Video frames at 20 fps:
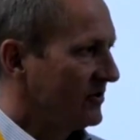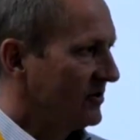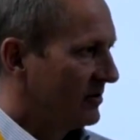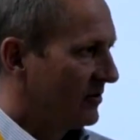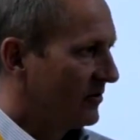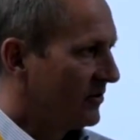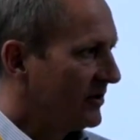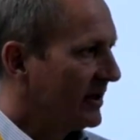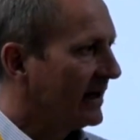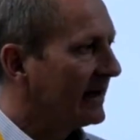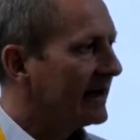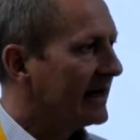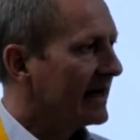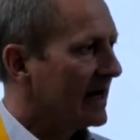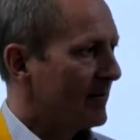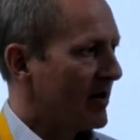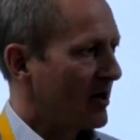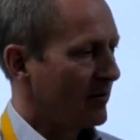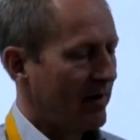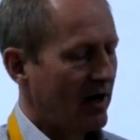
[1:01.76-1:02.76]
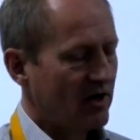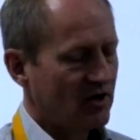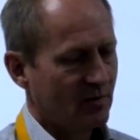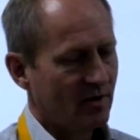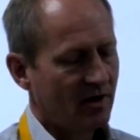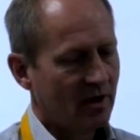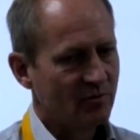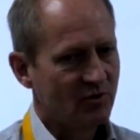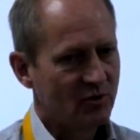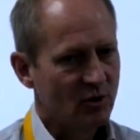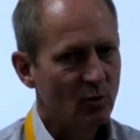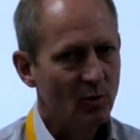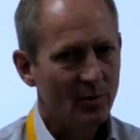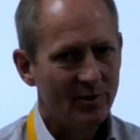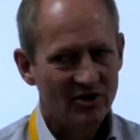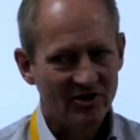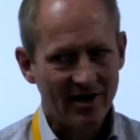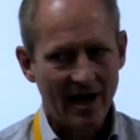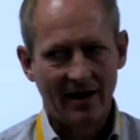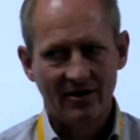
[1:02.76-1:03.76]
Your thinking about management, I'm sure, will be
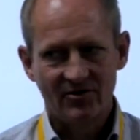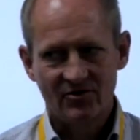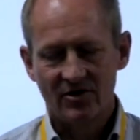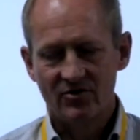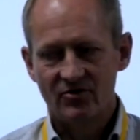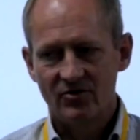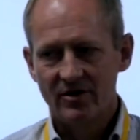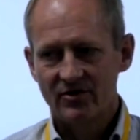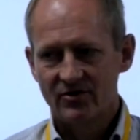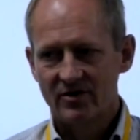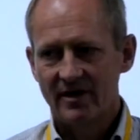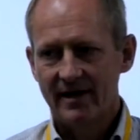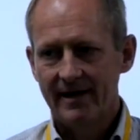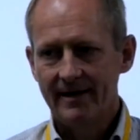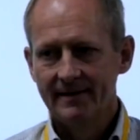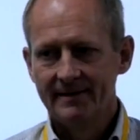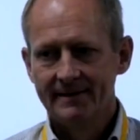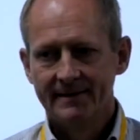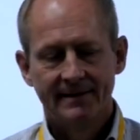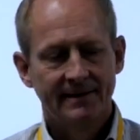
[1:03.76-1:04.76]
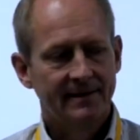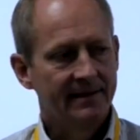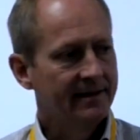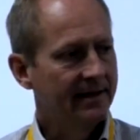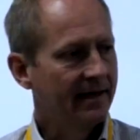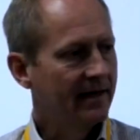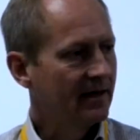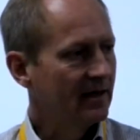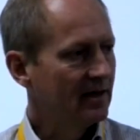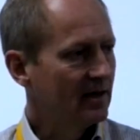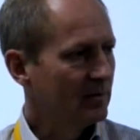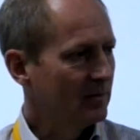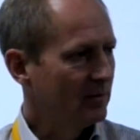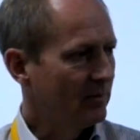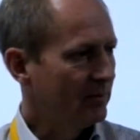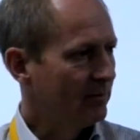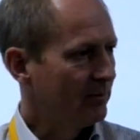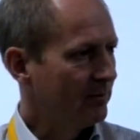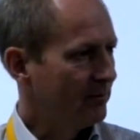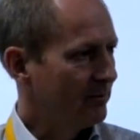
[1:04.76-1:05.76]
challenged during today.
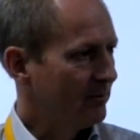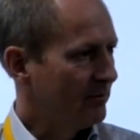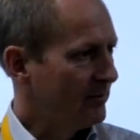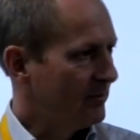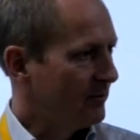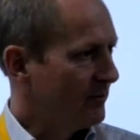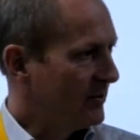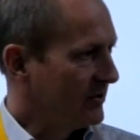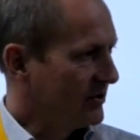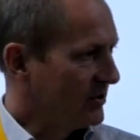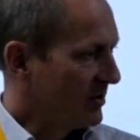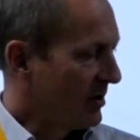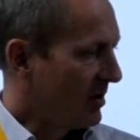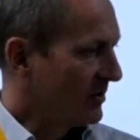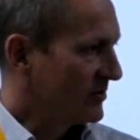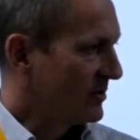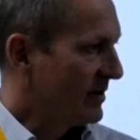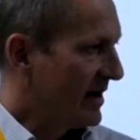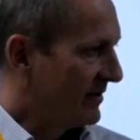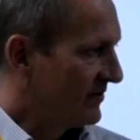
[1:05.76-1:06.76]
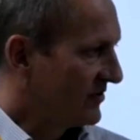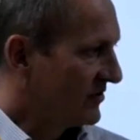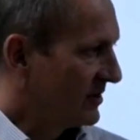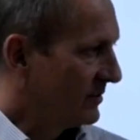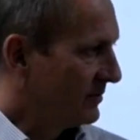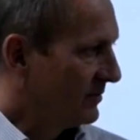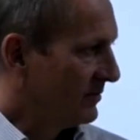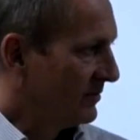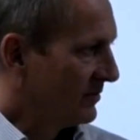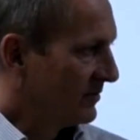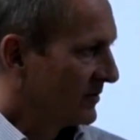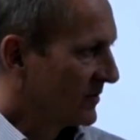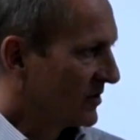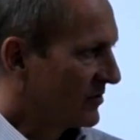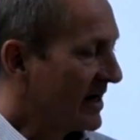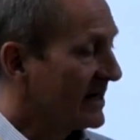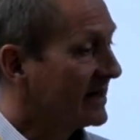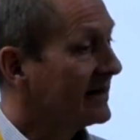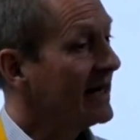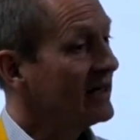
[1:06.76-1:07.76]
But you'll also have some
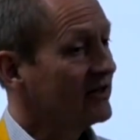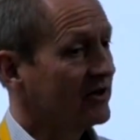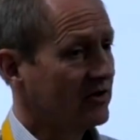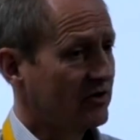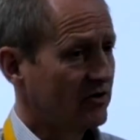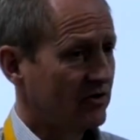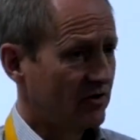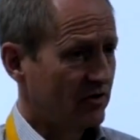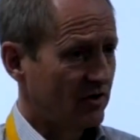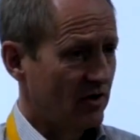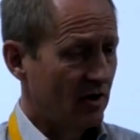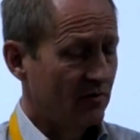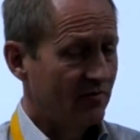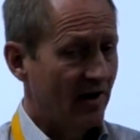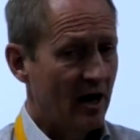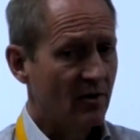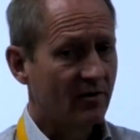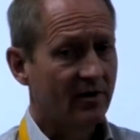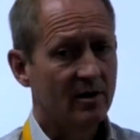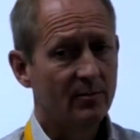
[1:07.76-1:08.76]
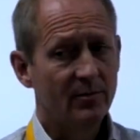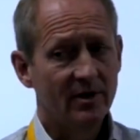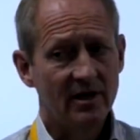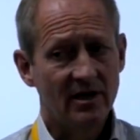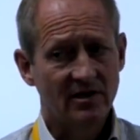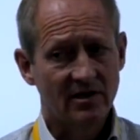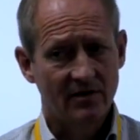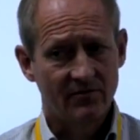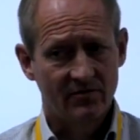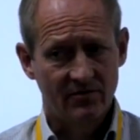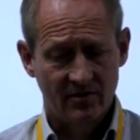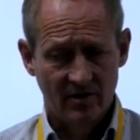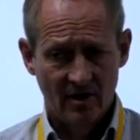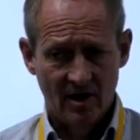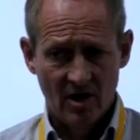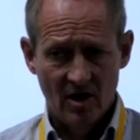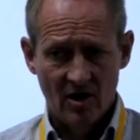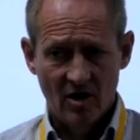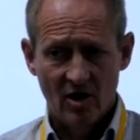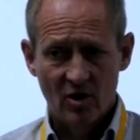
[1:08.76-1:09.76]
great cases of how companies have
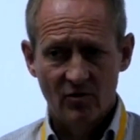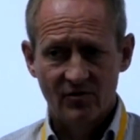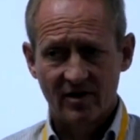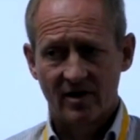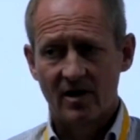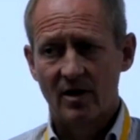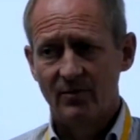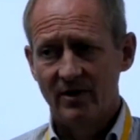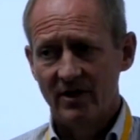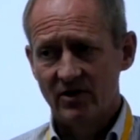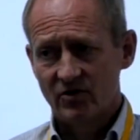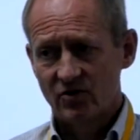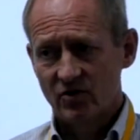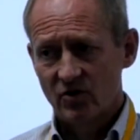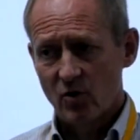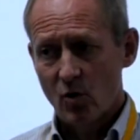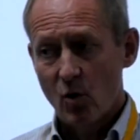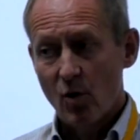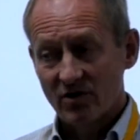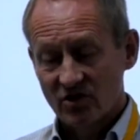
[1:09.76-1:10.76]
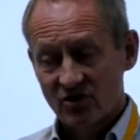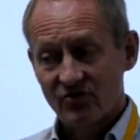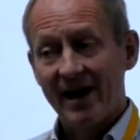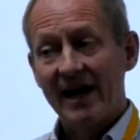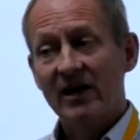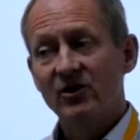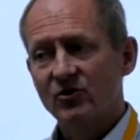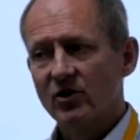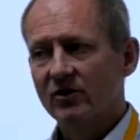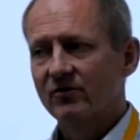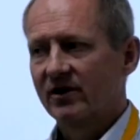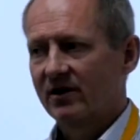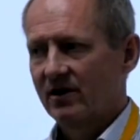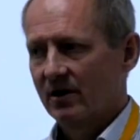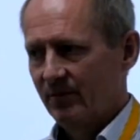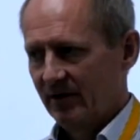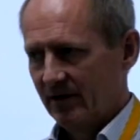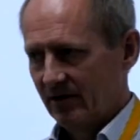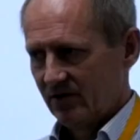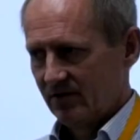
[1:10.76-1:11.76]
overcome this or are trying to
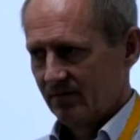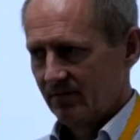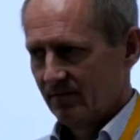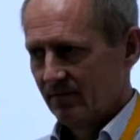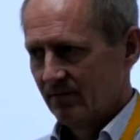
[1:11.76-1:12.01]
overcome this.